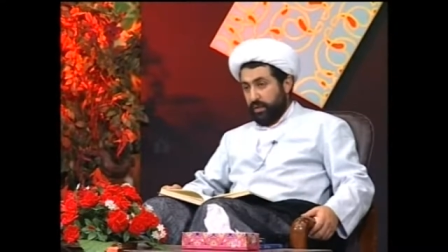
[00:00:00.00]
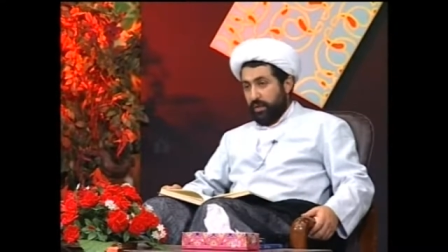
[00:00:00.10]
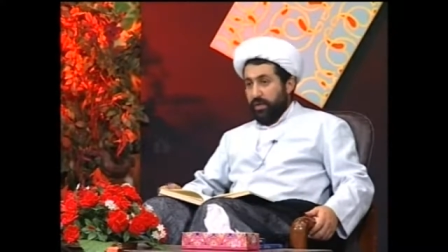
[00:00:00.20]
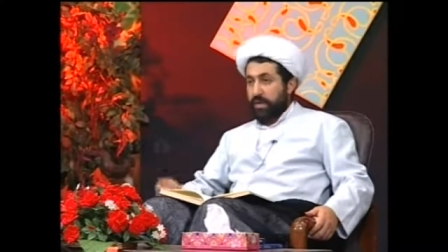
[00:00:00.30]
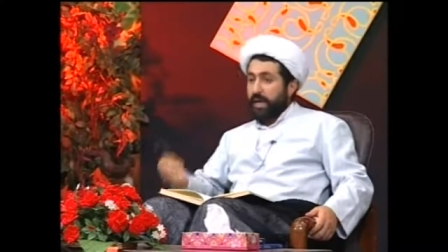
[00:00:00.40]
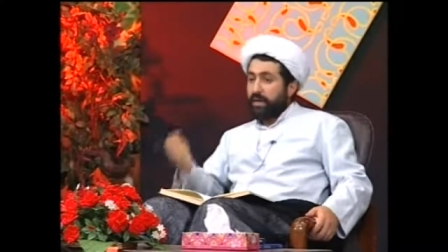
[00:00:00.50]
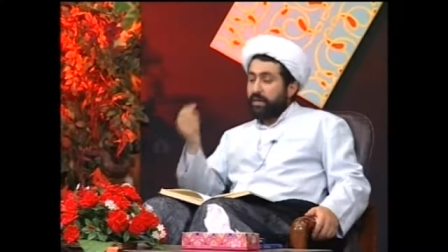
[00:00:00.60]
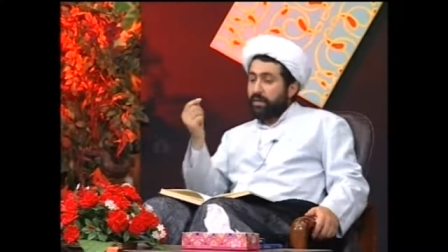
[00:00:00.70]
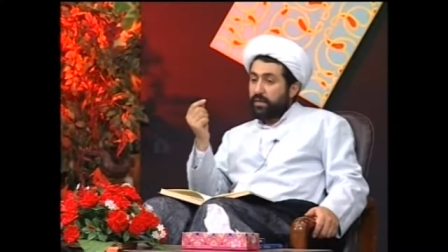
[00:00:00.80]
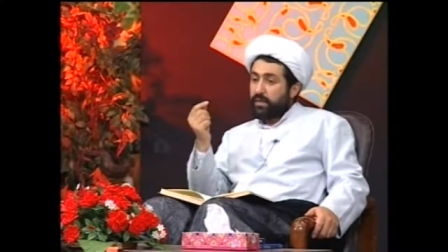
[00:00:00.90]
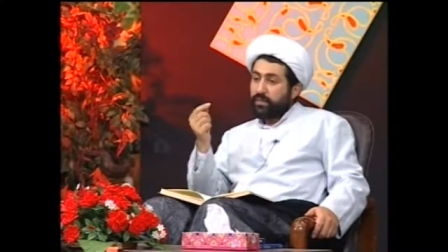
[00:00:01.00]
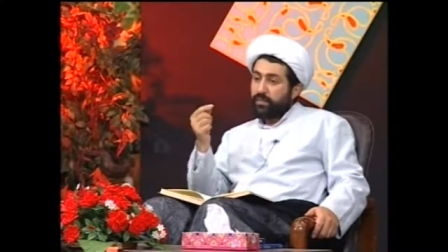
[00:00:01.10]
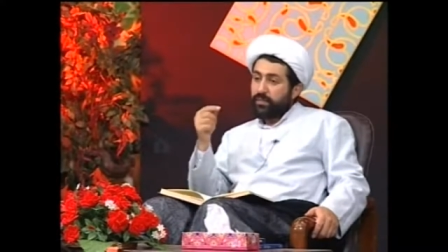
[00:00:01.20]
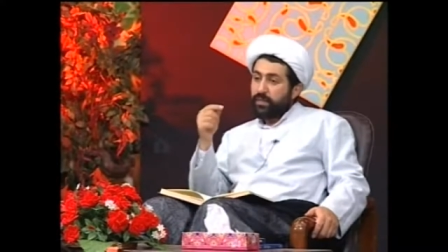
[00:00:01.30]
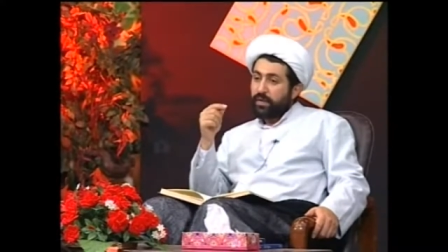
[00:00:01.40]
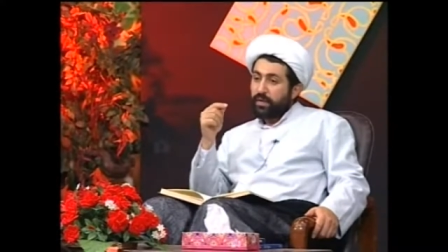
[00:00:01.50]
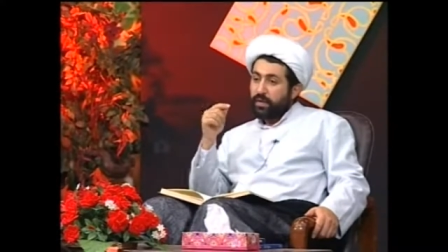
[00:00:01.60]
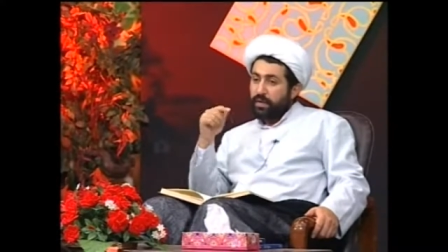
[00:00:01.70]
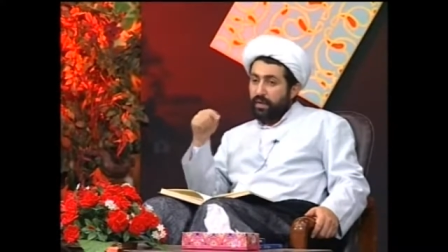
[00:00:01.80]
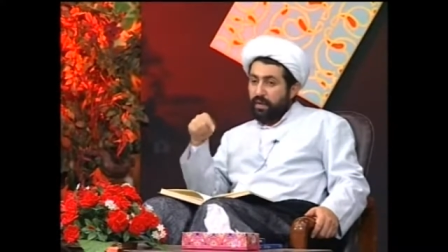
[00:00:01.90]
Can
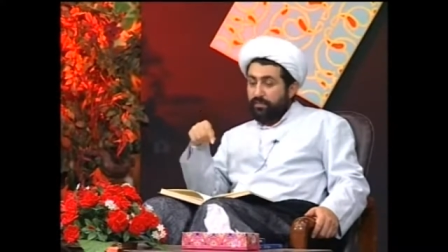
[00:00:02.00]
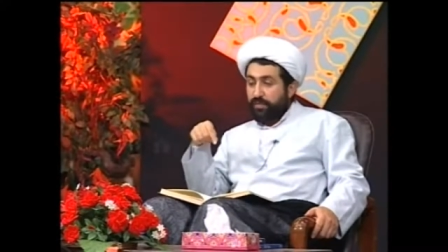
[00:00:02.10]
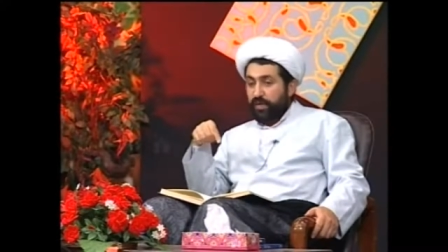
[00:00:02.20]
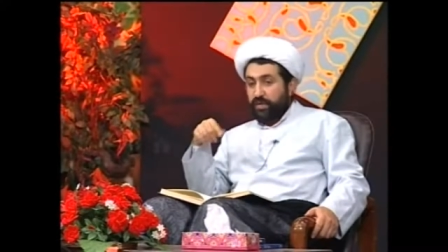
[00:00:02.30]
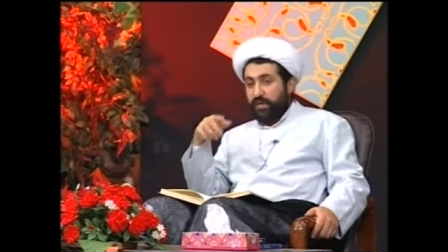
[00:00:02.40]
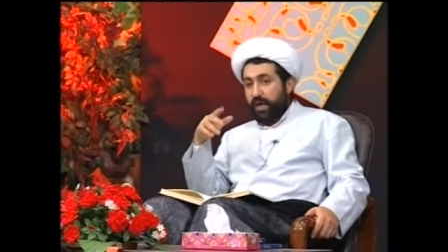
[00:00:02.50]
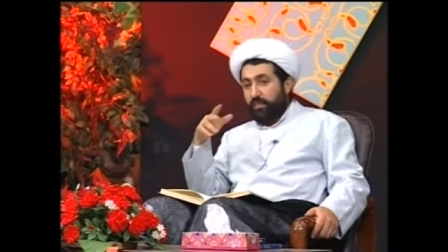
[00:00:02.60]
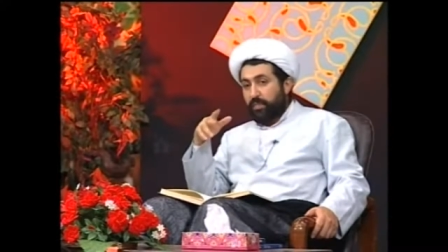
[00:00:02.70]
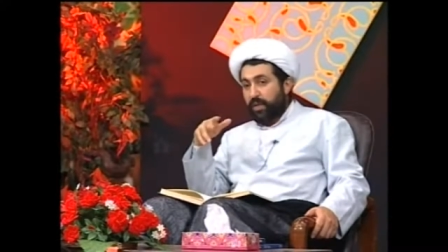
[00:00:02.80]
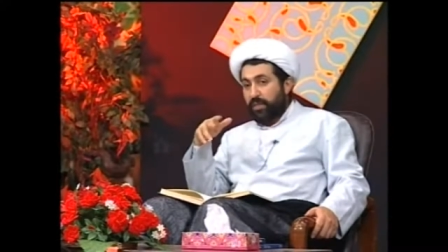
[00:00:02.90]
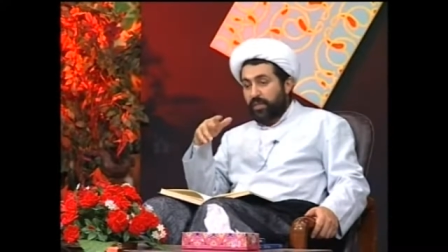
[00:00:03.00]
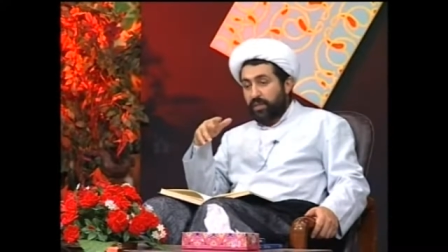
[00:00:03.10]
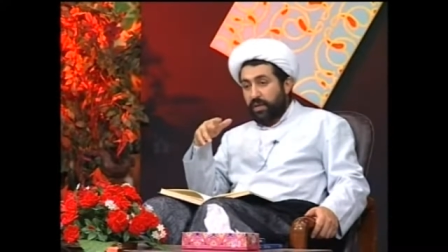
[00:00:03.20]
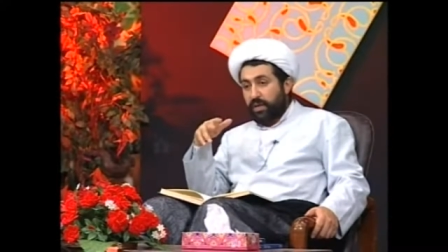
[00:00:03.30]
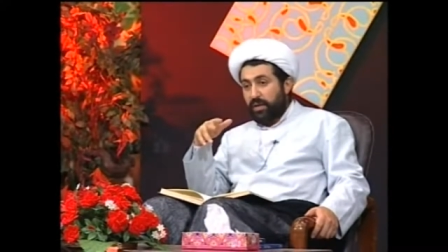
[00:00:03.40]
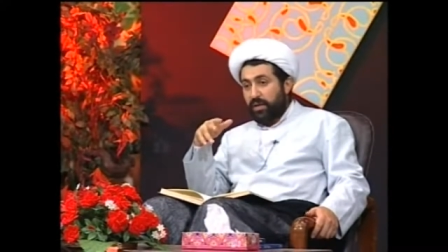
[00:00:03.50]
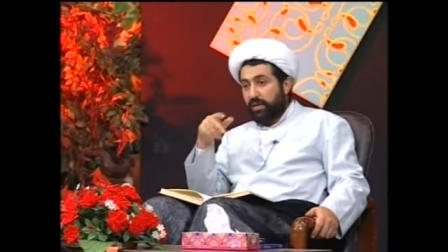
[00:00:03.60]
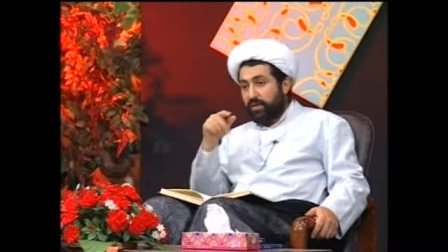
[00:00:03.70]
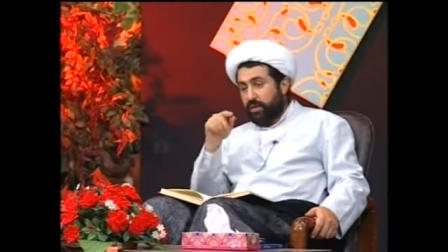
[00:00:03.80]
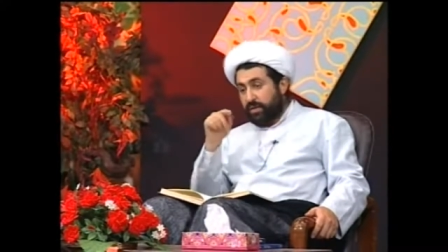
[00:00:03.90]
a father and mother say,
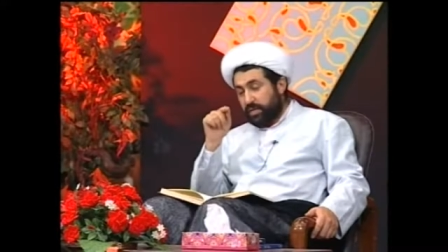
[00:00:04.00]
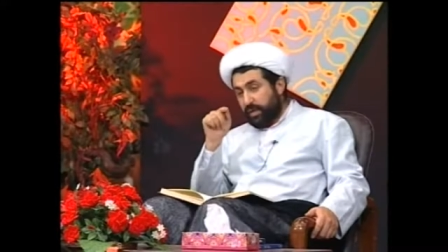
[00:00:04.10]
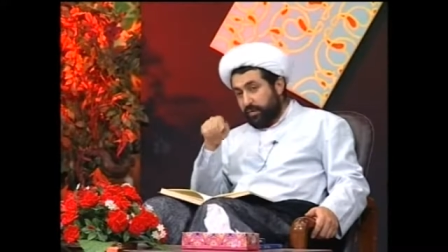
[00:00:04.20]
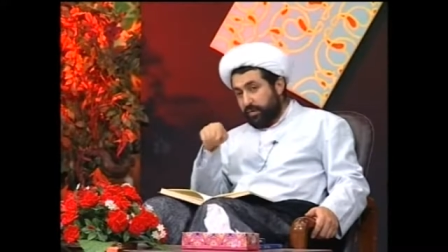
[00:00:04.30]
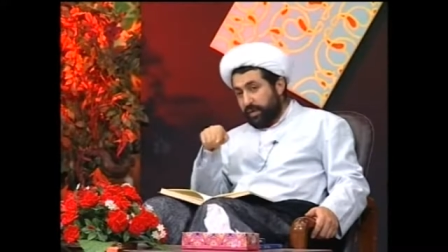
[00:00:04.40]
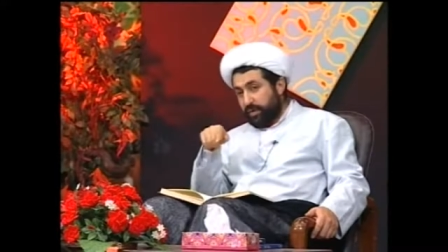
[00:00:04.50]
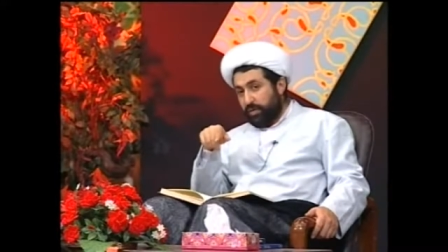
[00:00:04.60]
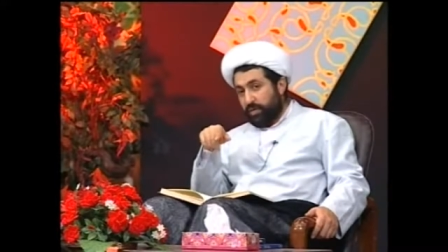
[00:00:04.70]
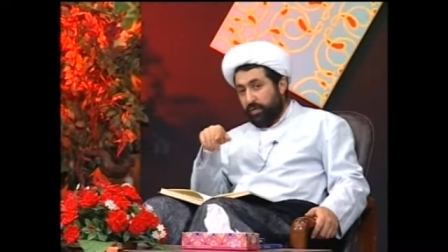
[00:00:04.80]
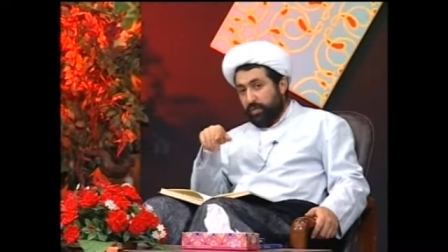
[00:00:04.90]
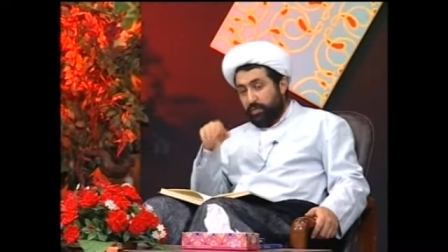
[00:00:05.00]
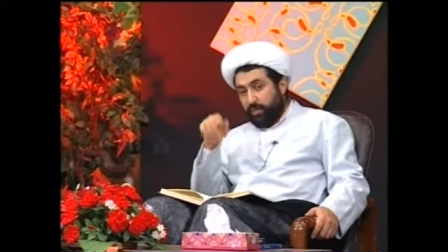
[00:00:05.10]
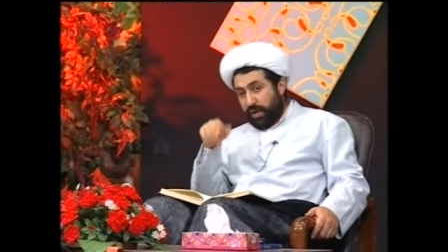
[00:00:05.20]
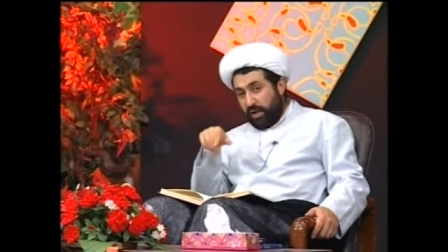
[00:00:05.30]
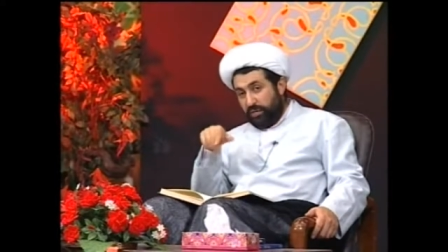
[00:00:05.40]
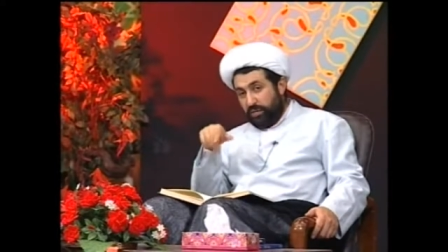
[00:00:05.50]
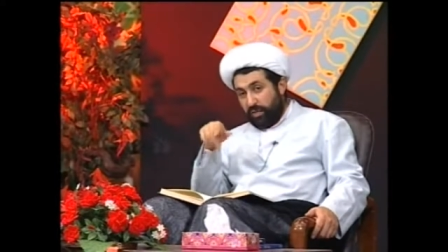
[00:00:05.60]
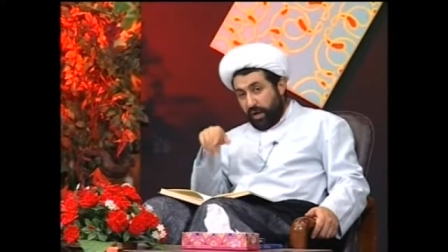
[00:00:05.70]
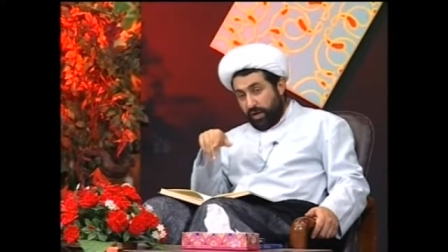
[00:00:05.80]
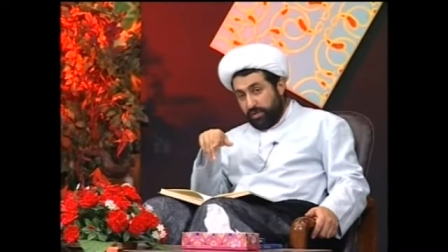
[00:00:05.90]
This embryo belongs to
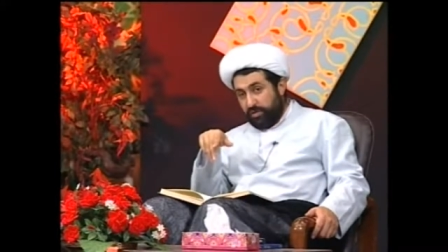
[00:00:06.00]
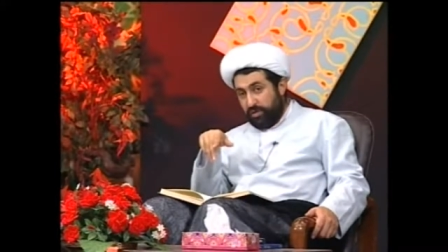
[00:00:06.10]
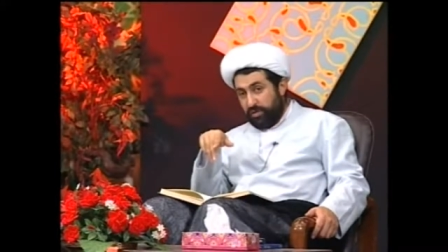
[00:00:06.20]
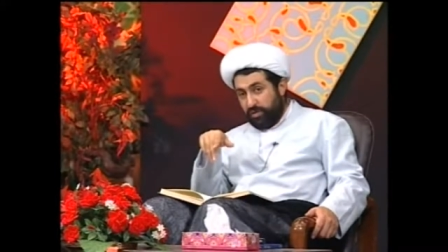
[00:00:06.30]
us,